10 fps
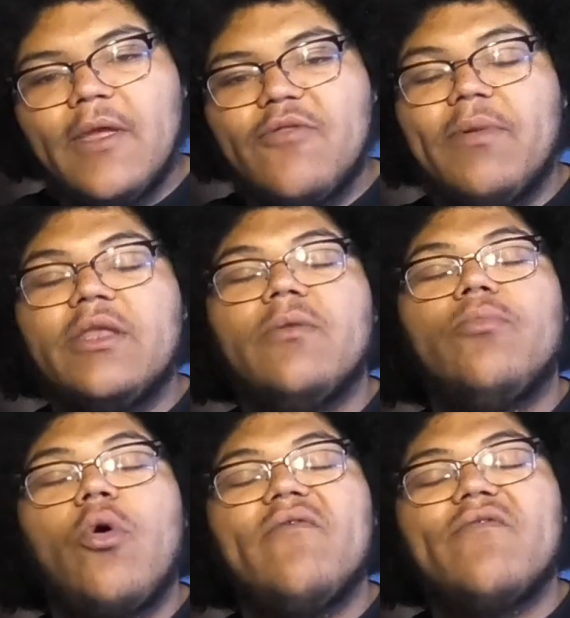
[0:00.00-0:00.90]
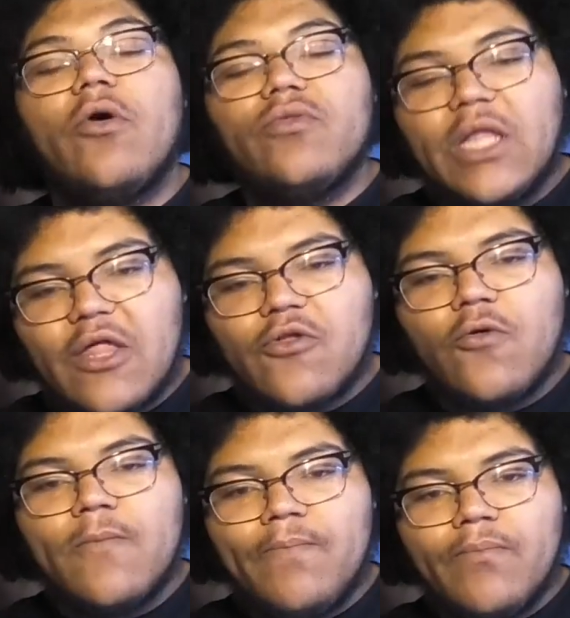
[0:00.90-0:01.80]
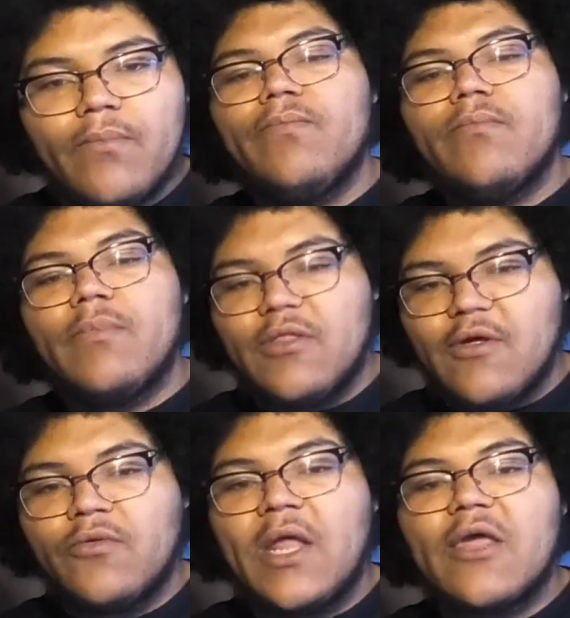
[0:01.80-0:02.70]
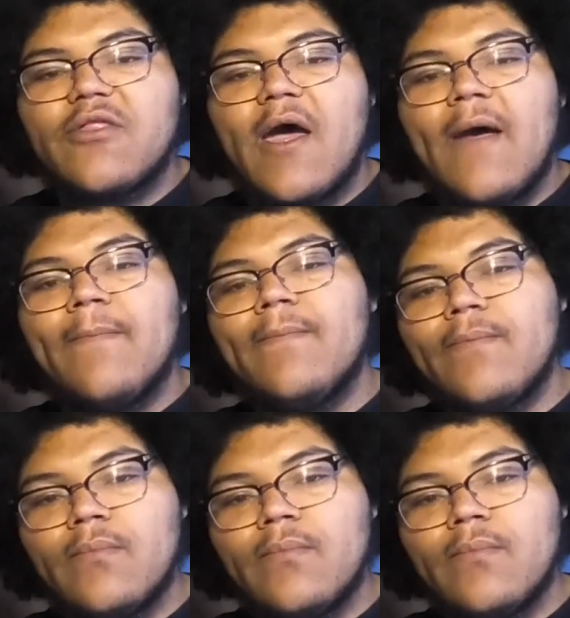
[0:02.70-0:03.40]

It's been your boy Fro Thizzle. Until next time.